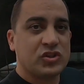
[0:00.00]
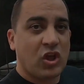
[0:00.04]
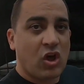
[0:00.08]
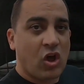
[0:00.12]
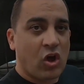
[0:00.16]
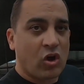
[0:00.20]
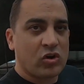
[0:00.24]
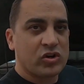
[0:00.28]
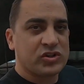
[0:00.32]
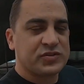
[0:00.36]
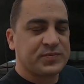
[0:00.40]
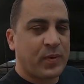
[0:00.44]
the
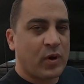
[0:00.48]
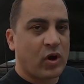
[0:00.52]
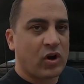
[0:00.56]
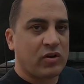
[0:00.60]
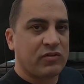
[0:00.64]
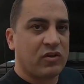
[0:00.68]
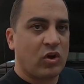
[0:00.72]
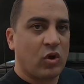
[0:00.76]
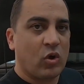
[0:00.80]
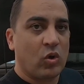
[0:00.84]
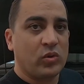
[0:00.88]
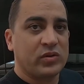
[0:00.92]
hardest part of
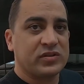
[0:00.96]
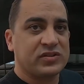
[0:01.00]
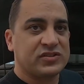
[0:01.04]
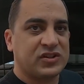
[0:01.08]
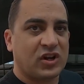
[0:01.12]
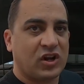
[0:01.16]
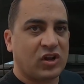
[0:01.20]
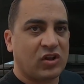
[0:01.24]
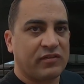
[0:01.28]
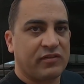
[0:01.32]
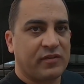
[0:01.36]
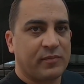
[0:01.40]
the whole
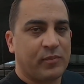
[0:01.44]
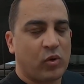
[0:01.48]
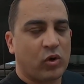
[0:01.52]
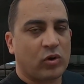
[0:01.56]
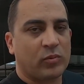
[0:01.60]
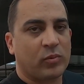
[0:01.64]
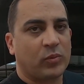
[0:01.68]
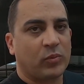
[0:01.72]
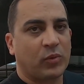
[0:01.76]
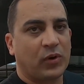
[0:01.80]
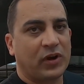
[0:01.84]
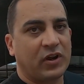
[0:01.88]
install of the
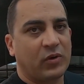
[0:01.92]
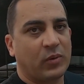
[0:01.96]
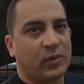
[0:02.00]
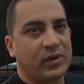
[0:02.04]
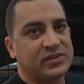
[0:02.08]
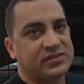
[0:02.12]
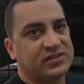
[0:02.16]
portable breakaway